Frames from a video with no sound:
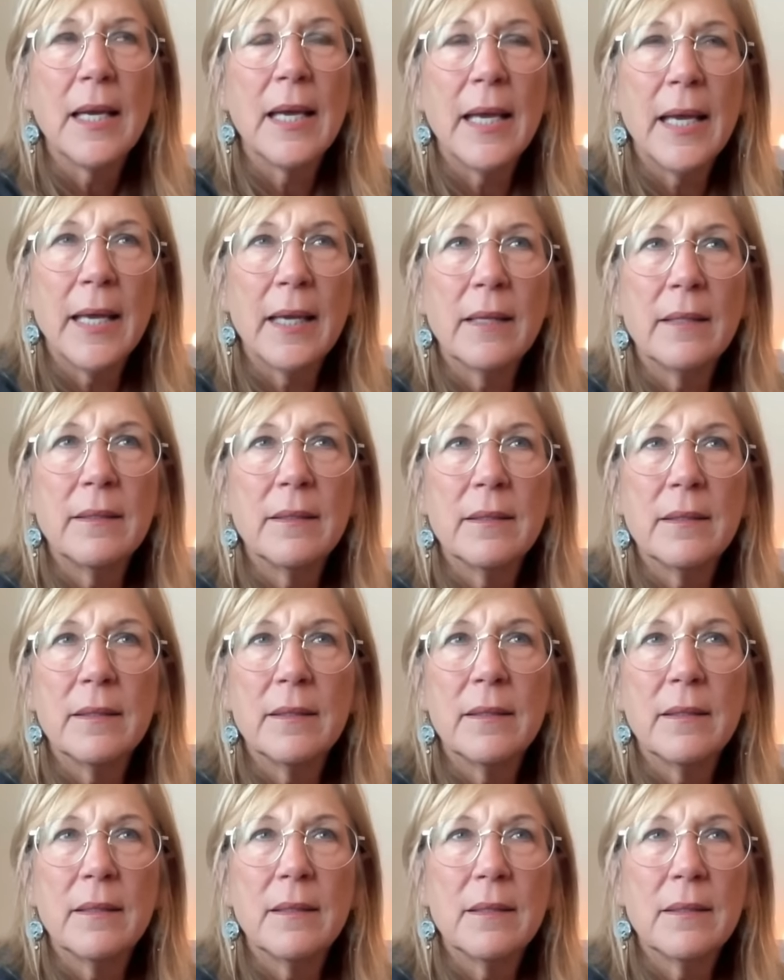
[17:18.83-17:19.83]
And
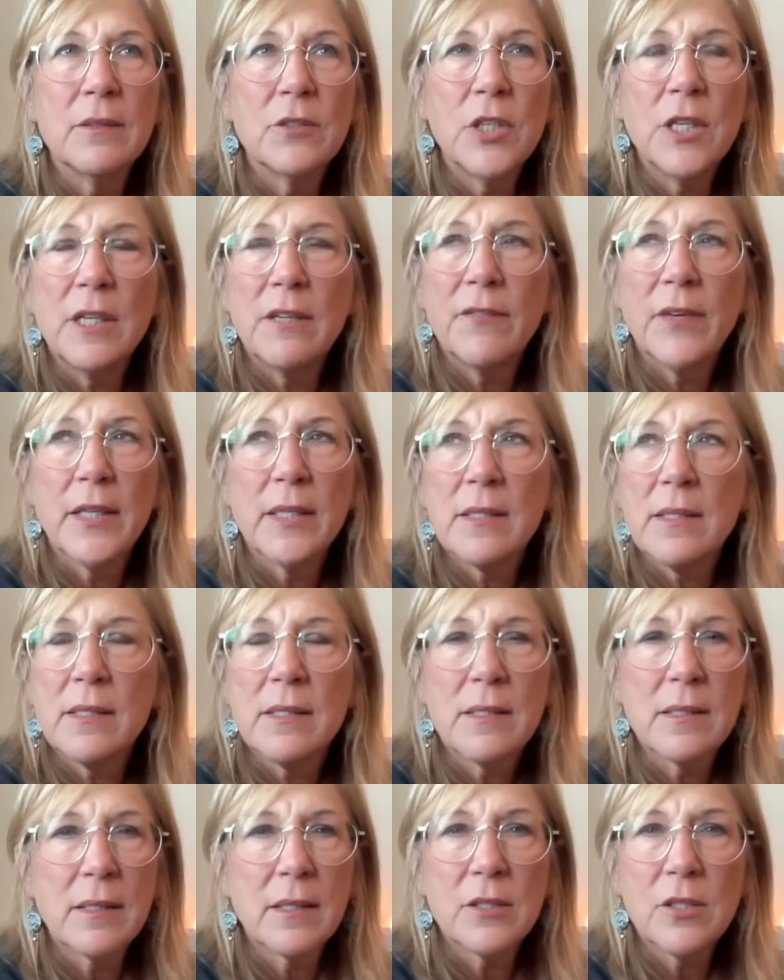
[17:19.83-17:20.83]
J.D. Vance
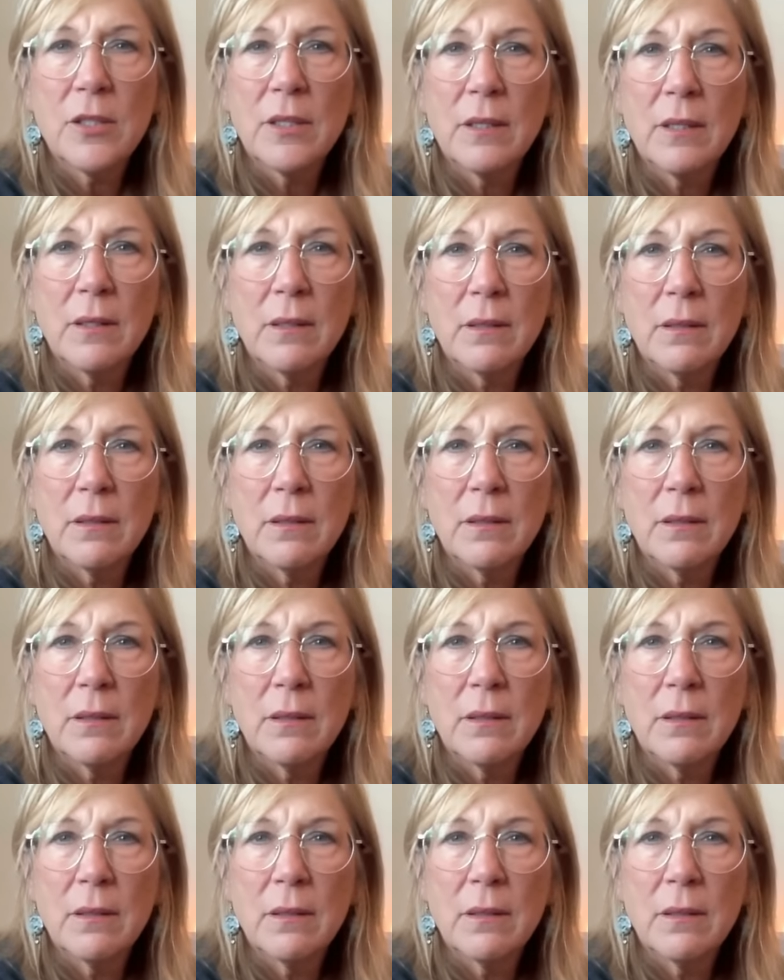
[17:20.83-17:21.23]
is such a,